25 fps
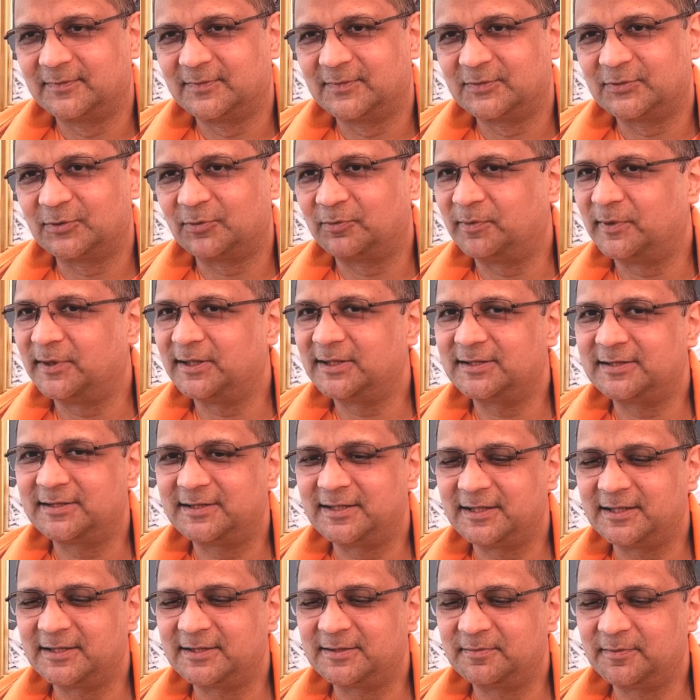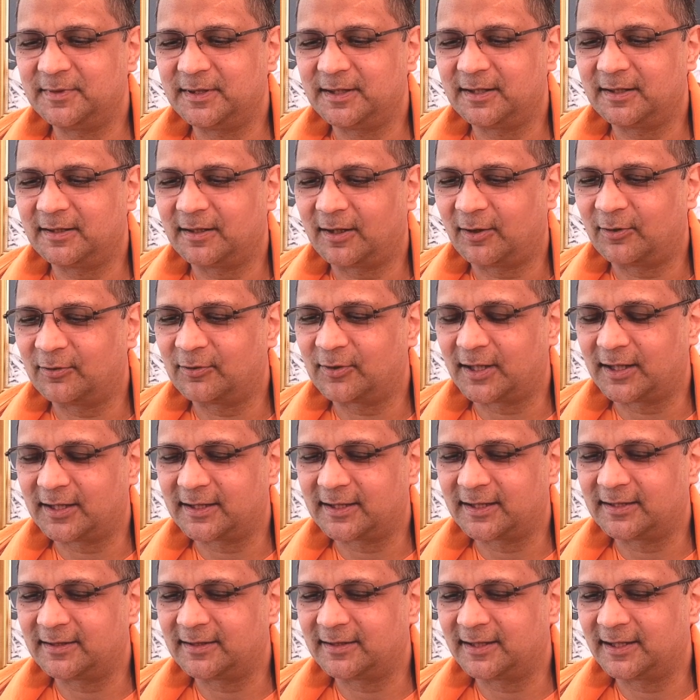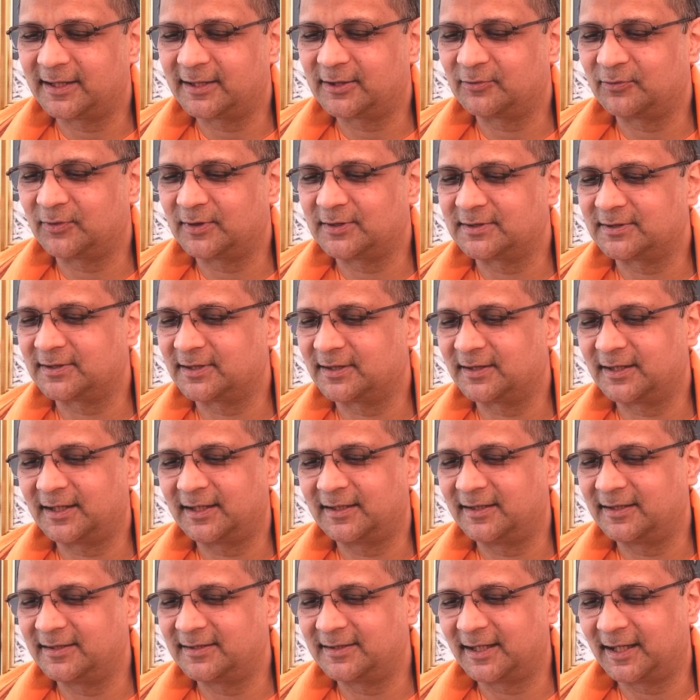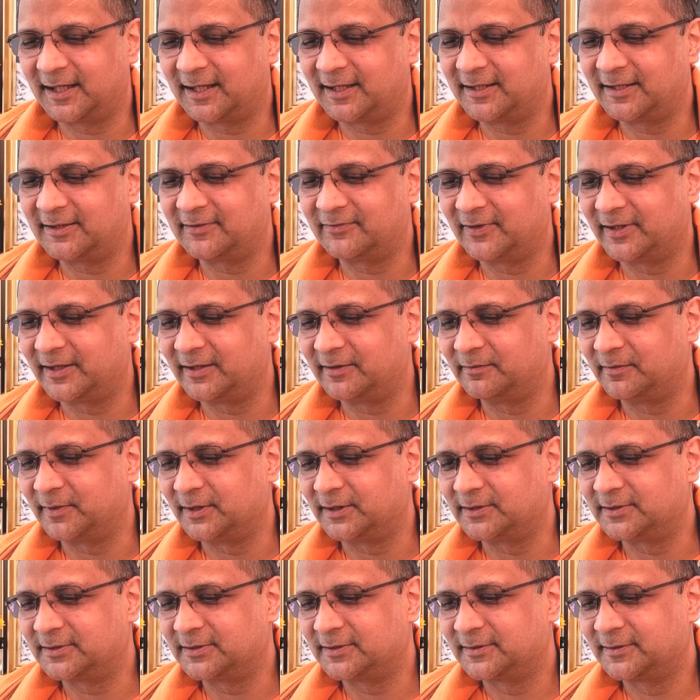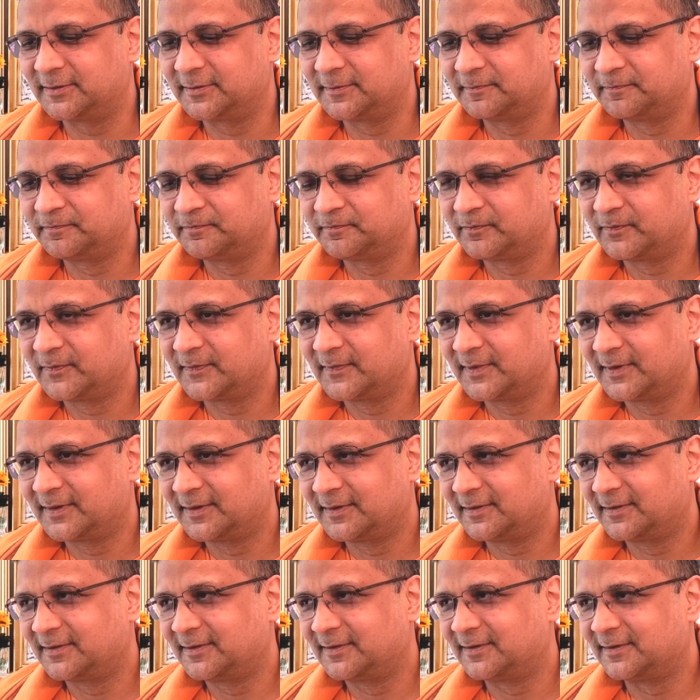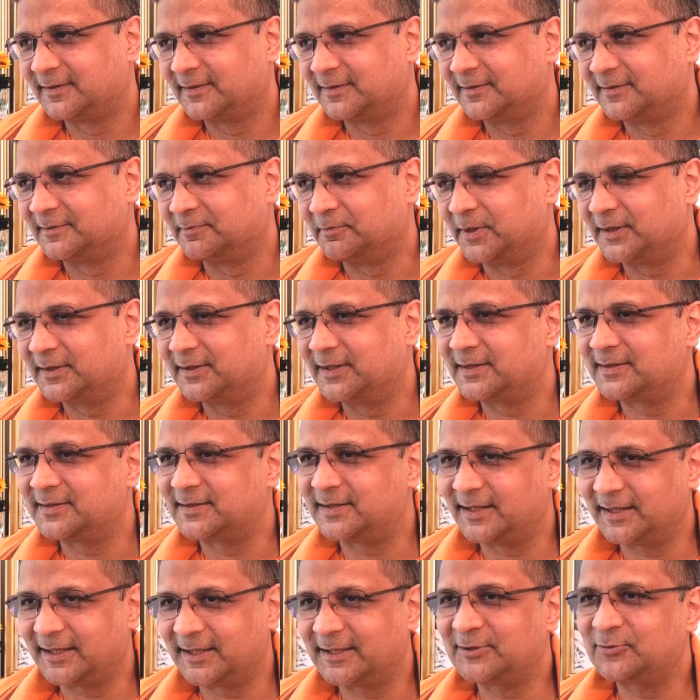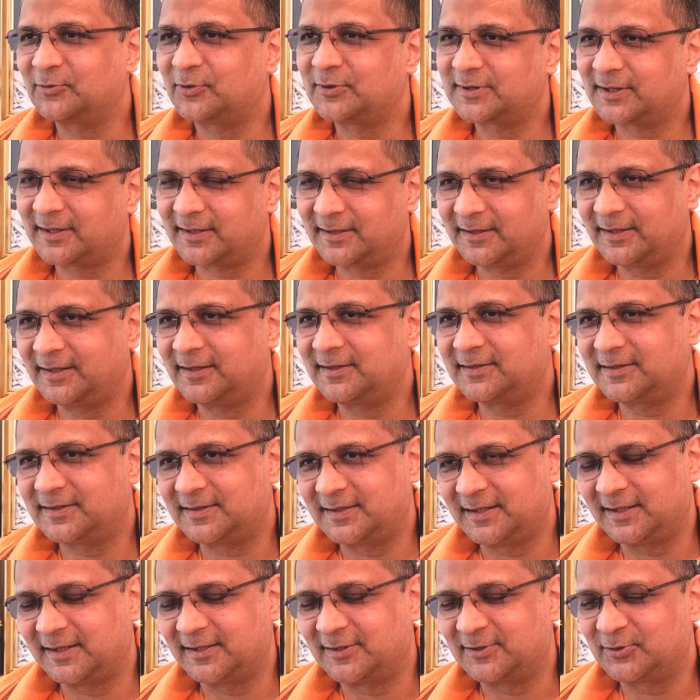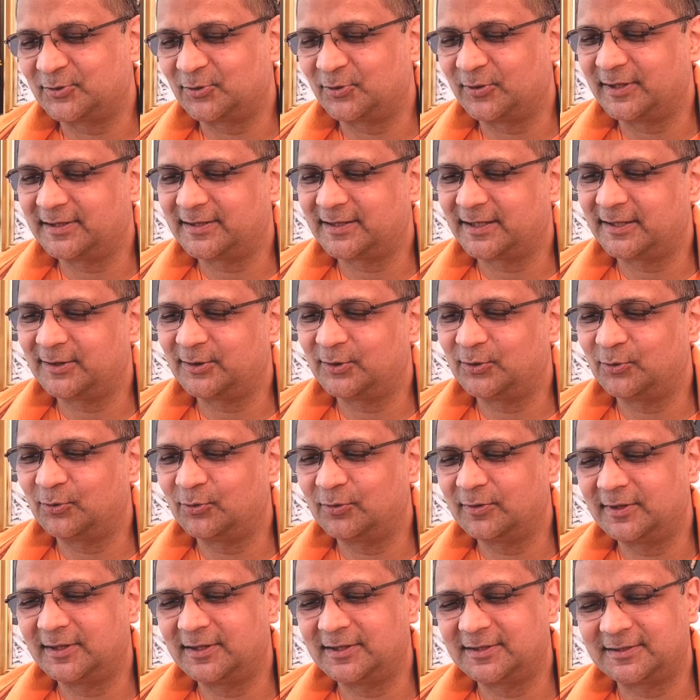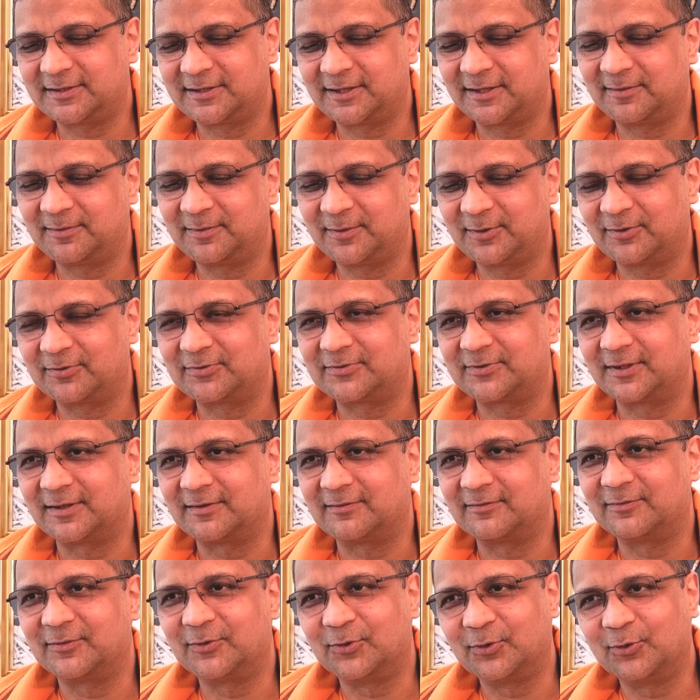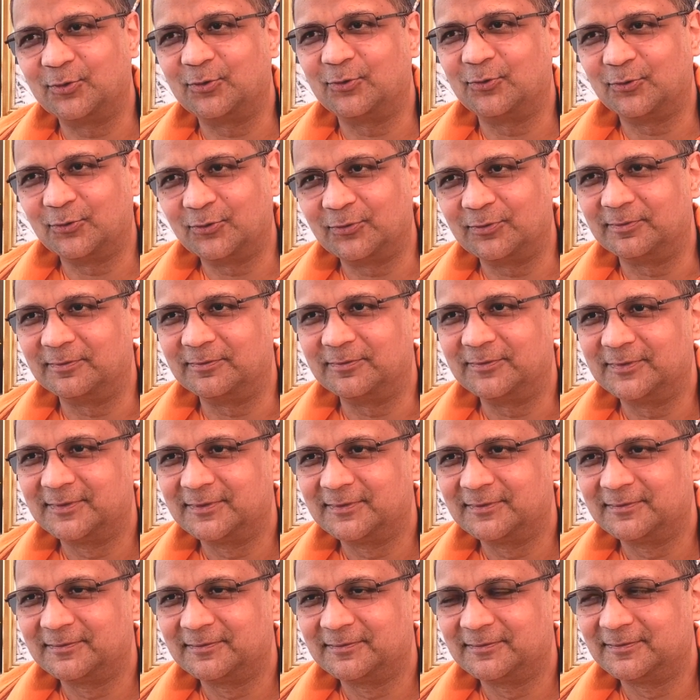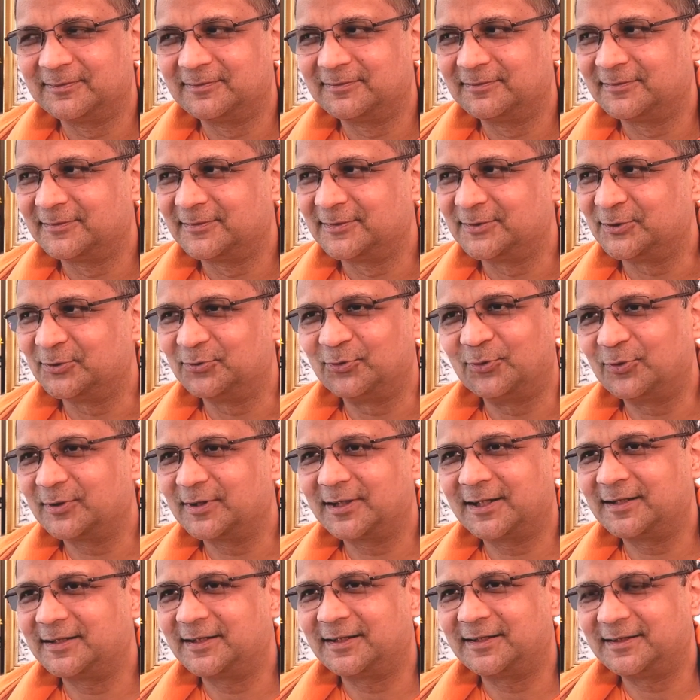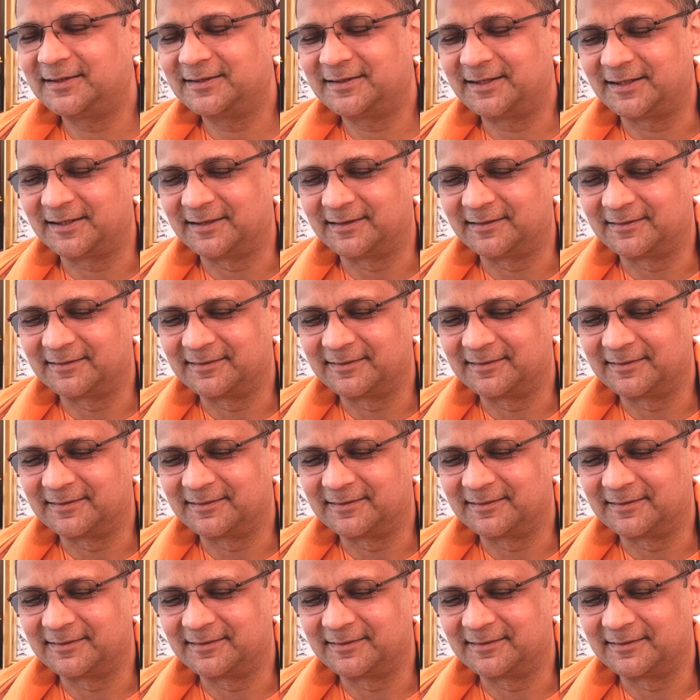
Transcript: So please teach me how I can get one, sir. I desire it very much." But the sage was a real sage. So he said, "Don't disturb yourself. Go home. You won't get anything."